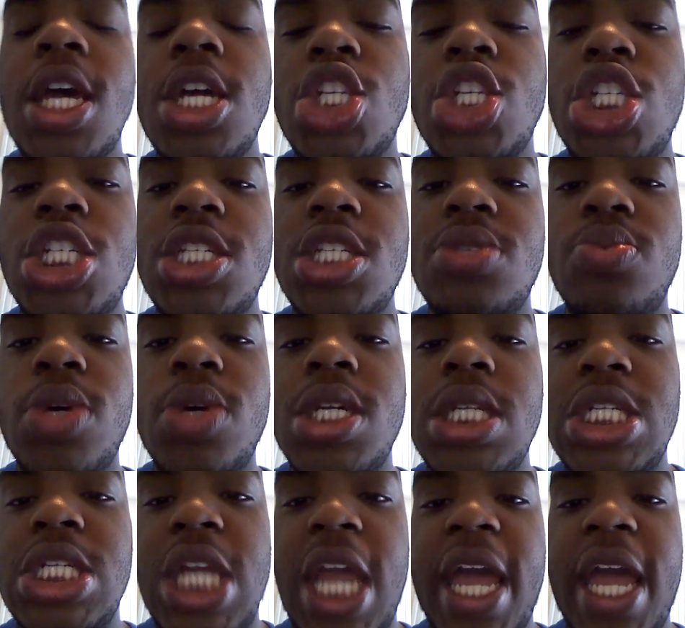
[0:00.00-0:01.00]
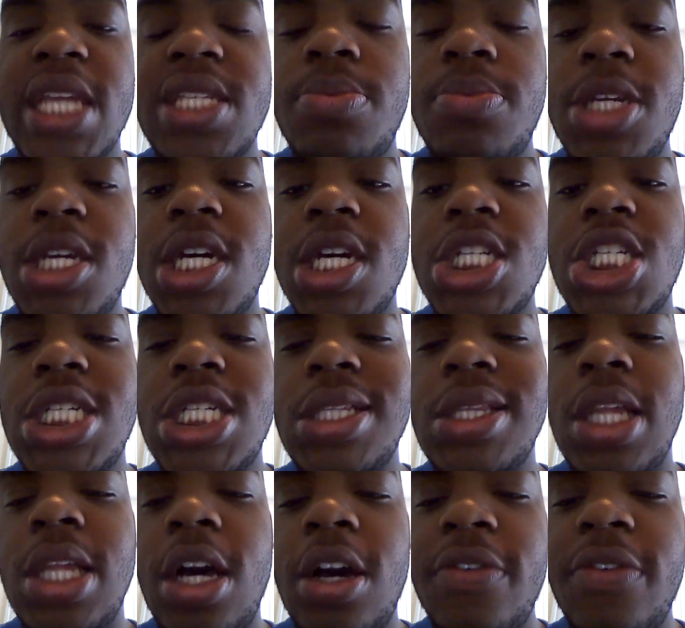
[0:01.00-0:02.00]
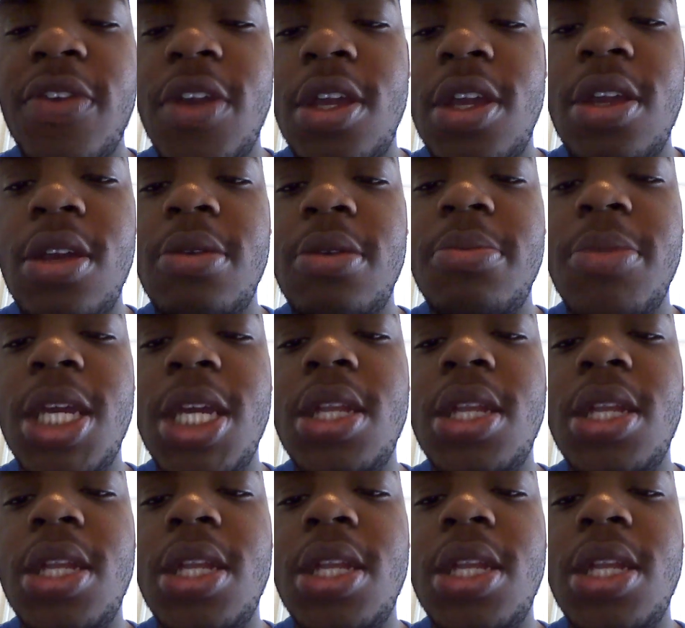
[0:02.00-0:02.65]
she's with Jax because she love him.